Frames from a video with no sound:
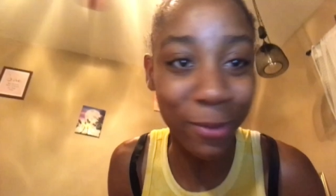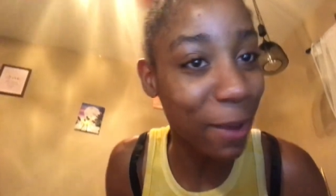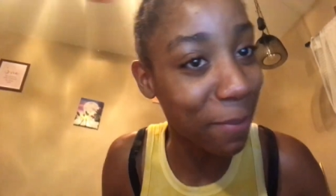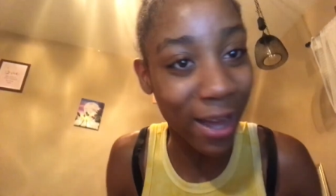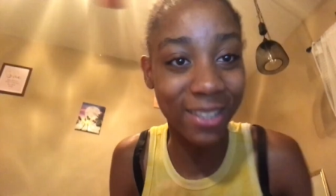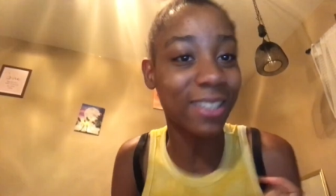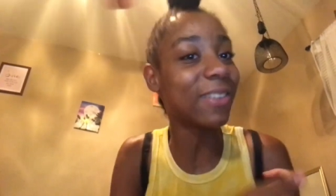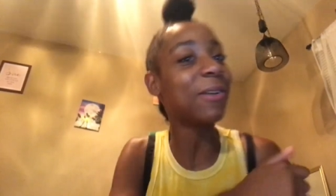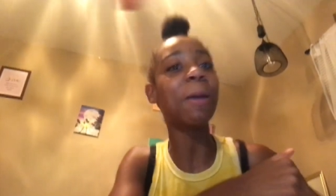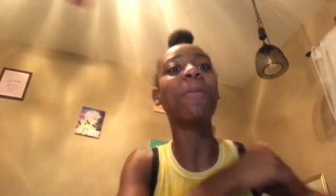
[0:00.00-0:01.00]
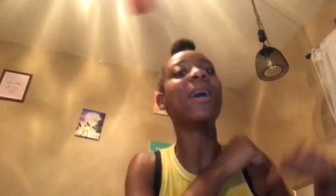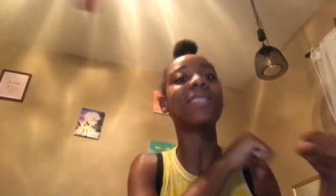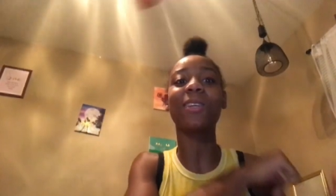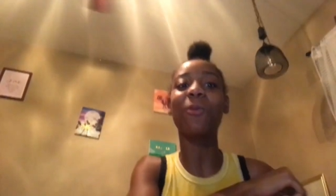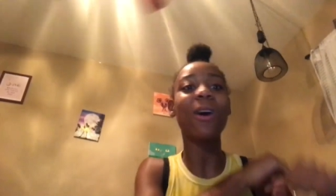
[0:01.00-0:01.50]
We busted, we
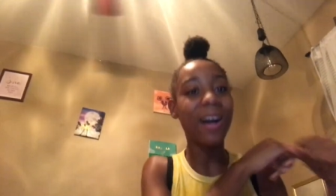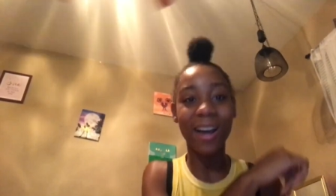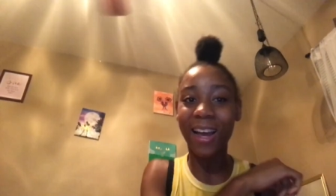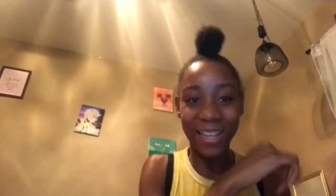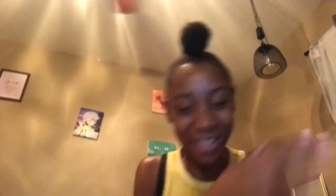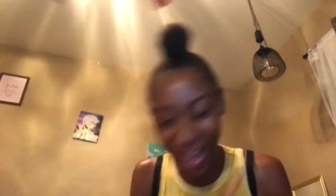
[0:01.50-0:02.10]
busted ones.